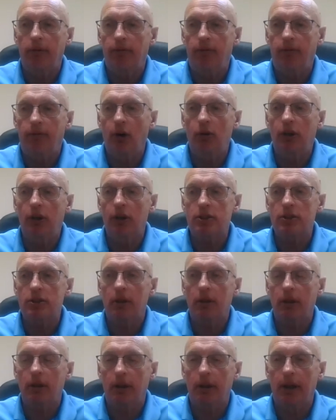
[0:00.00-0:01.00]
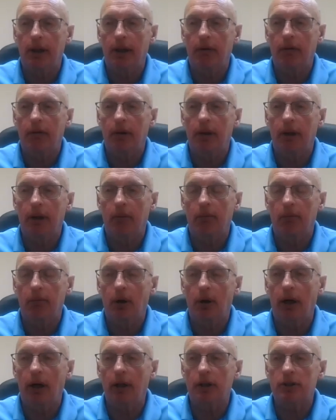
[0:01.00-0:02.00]
focus. They
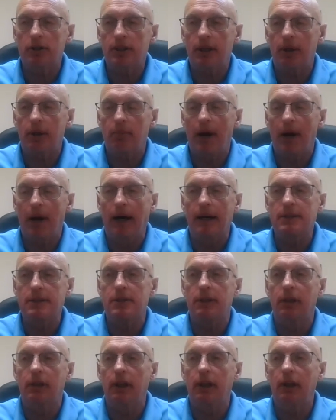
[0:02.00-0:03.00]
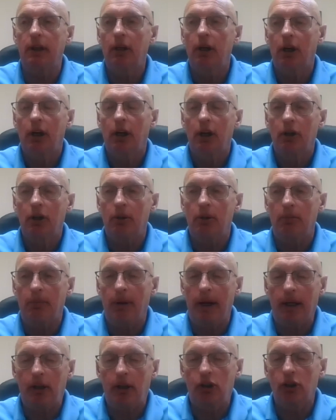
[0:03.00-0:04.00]
brought us capacity to
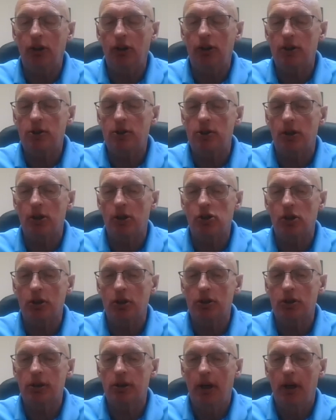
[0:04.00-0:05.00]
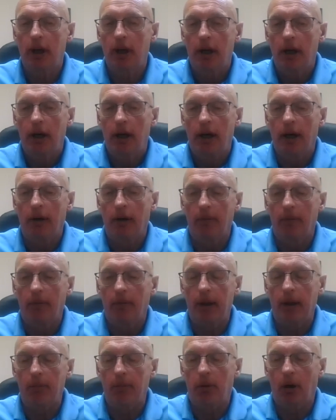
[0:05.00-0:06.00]
make good decisions.
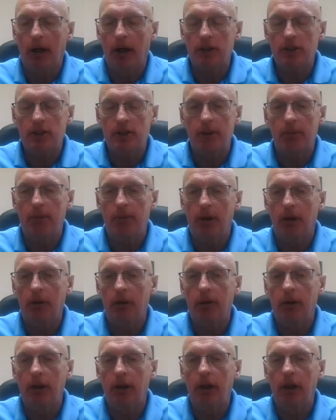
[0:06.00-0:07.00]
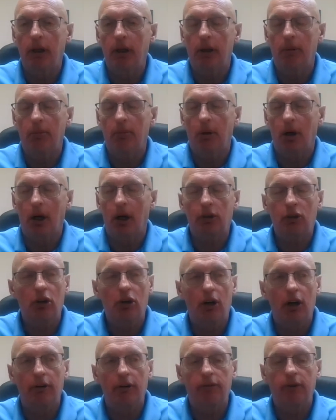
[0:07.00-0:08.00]
They brought stability, they brought
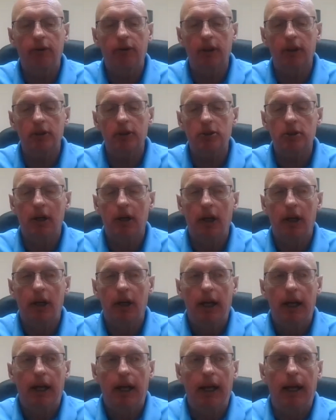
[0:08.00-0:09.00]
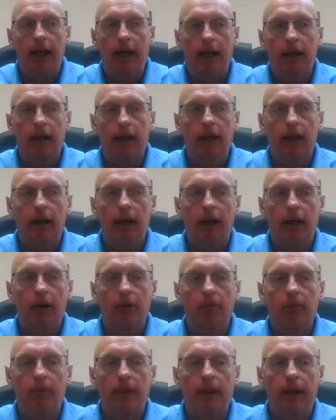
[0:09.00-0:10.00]
confidence, and
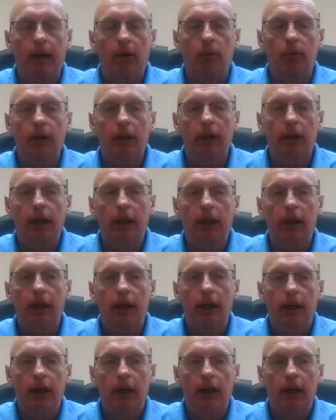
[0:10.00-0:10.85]
they really